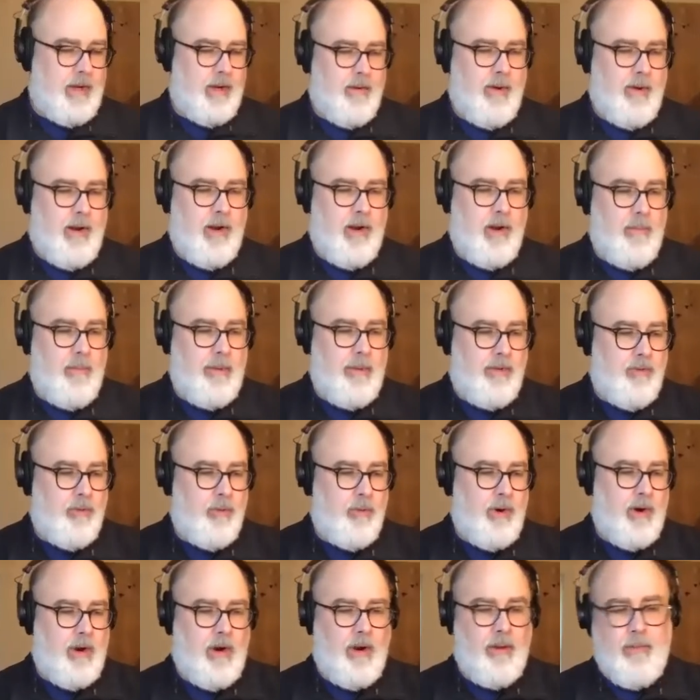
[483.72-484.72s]
quite an
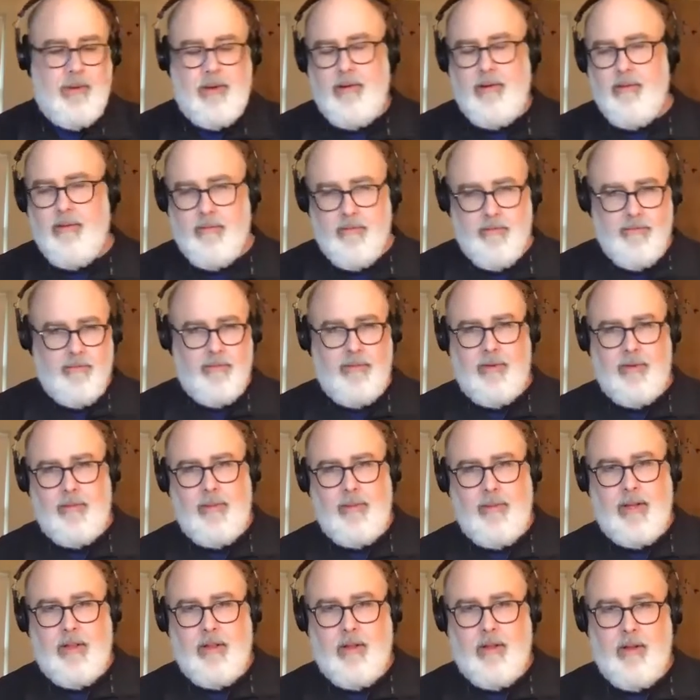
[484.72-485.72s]
obituary, but
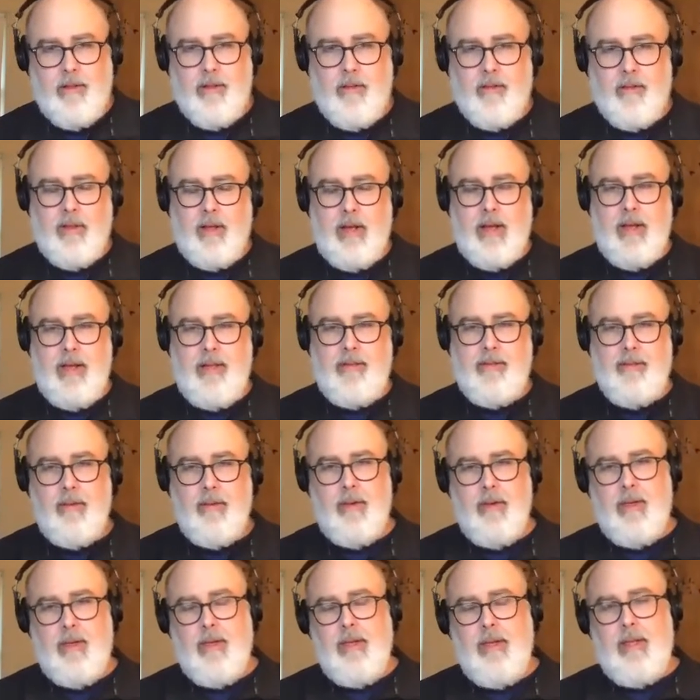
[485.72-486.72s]
something along those lines.
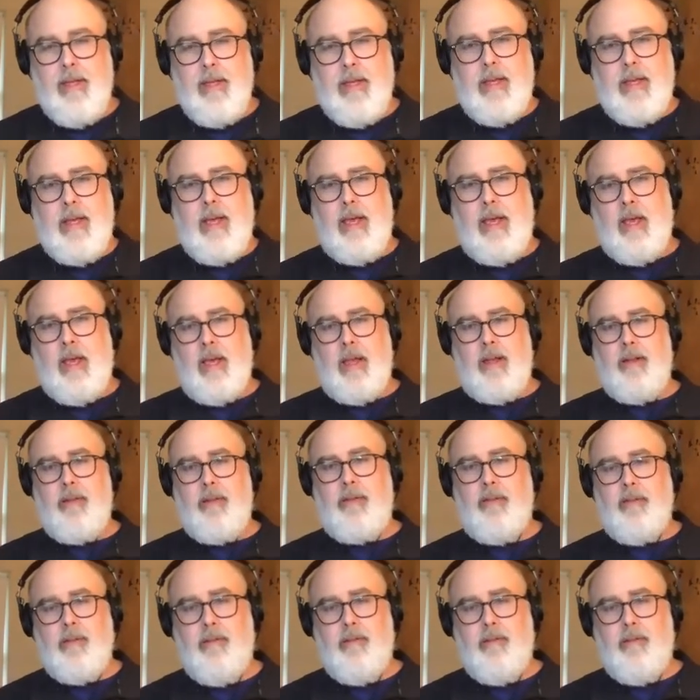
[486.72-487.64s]
And